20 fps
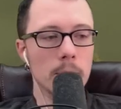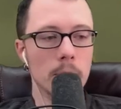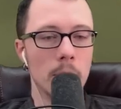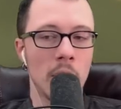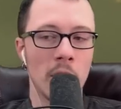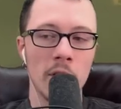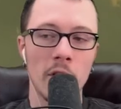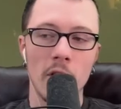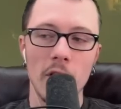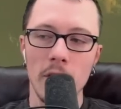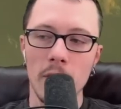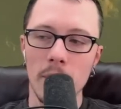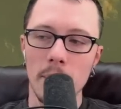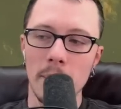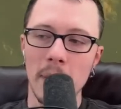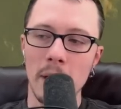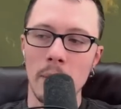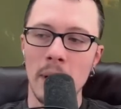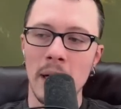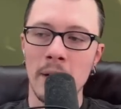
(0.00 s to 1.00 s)
Although
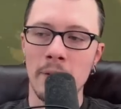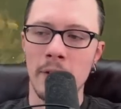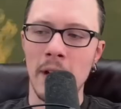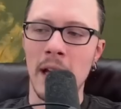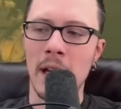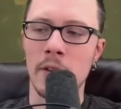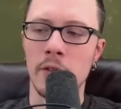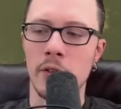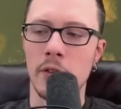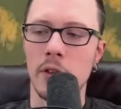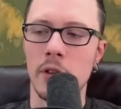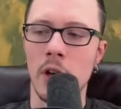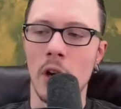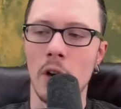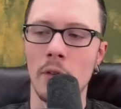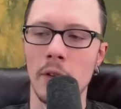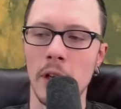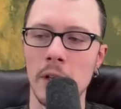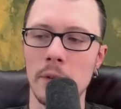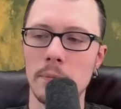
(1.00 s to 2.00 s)
my wife has
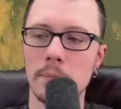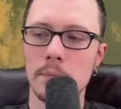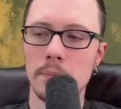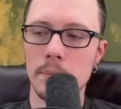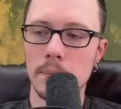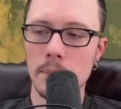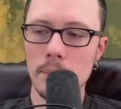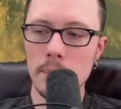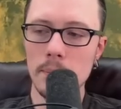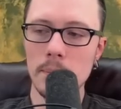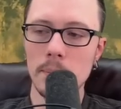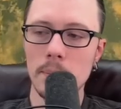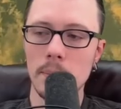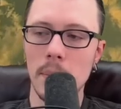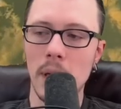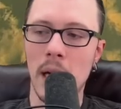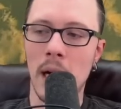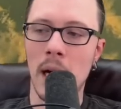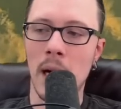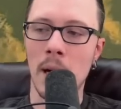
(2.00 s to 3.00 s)
COVID,
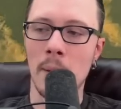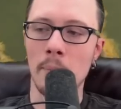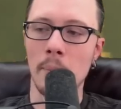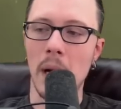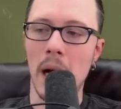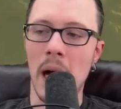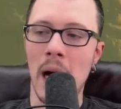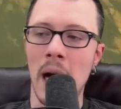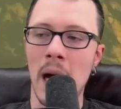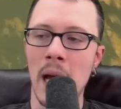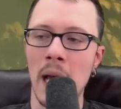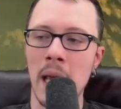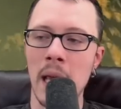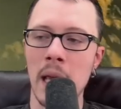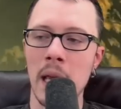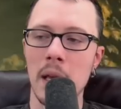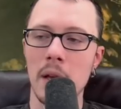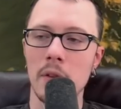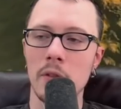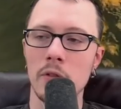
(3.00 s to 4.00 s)

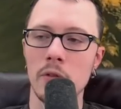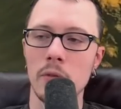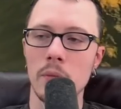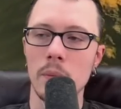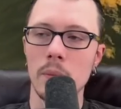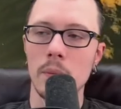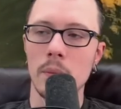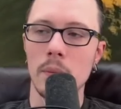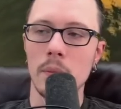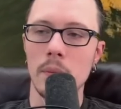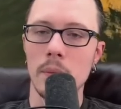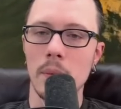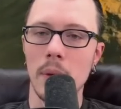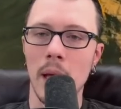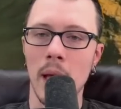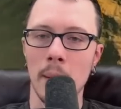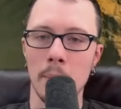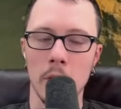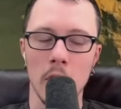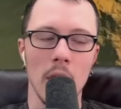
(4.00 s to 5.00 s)
I
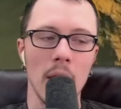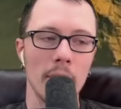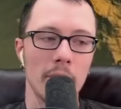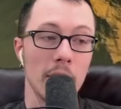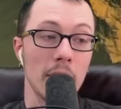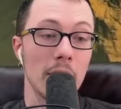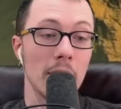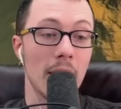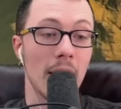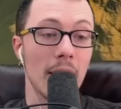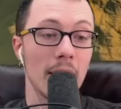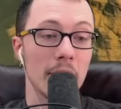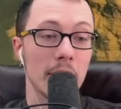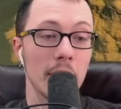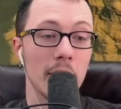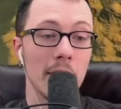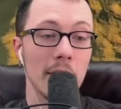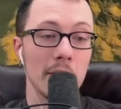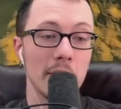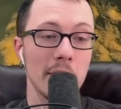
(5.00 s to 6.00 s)
am coughing a lot,
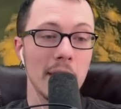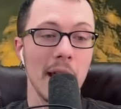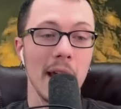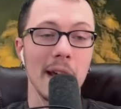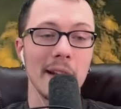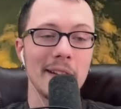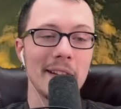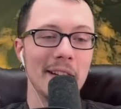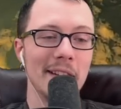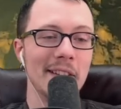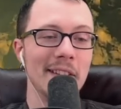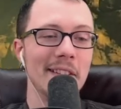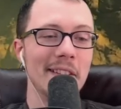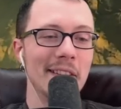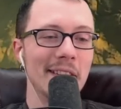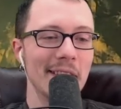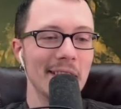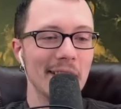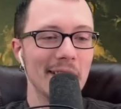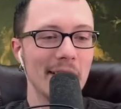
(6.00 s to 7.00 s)
so there's that.
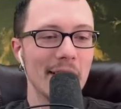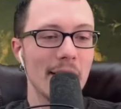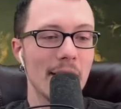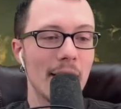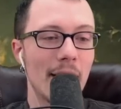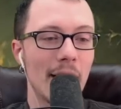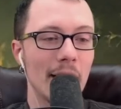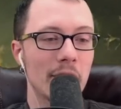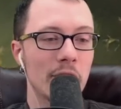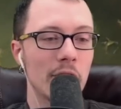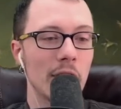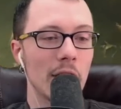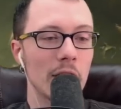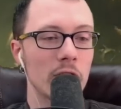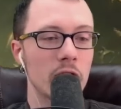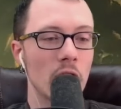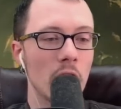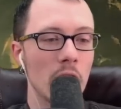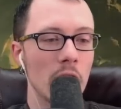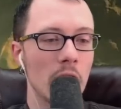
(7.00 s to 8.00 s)
I saw
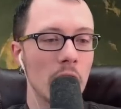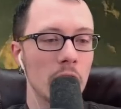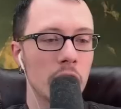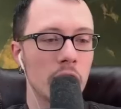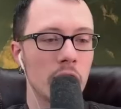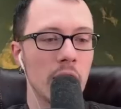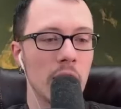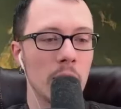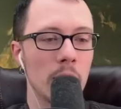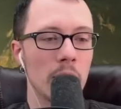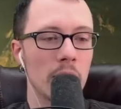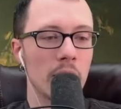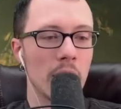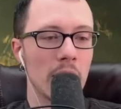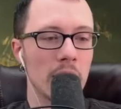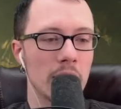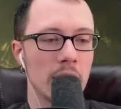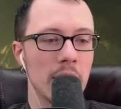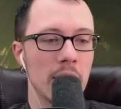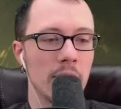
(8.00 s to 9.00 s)
Joel Osteen was
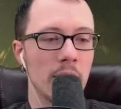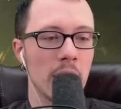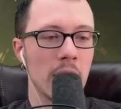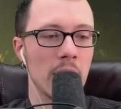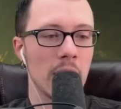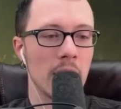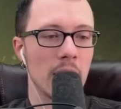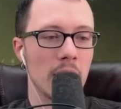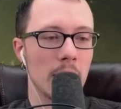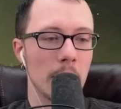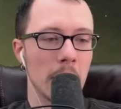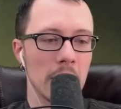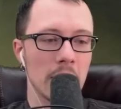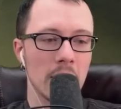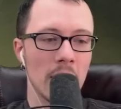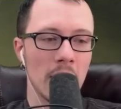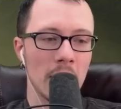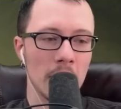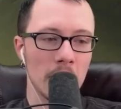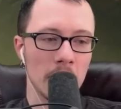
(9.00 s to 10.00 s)
on TV in the
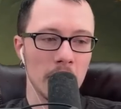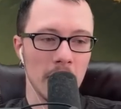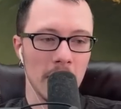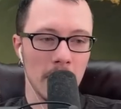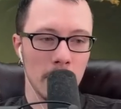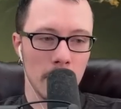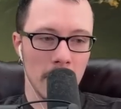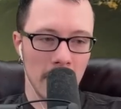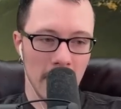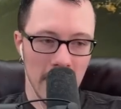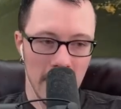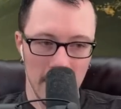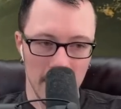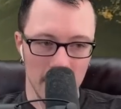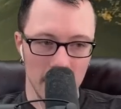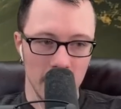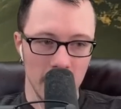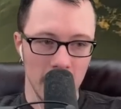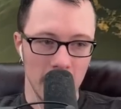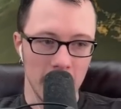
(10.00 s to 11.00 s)
McDonald's that I work at
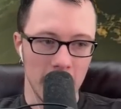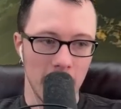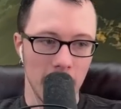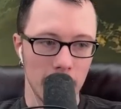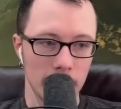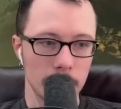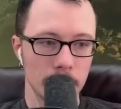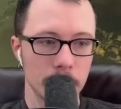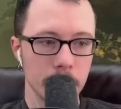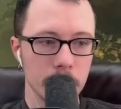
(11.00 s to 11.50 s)
on Sunday.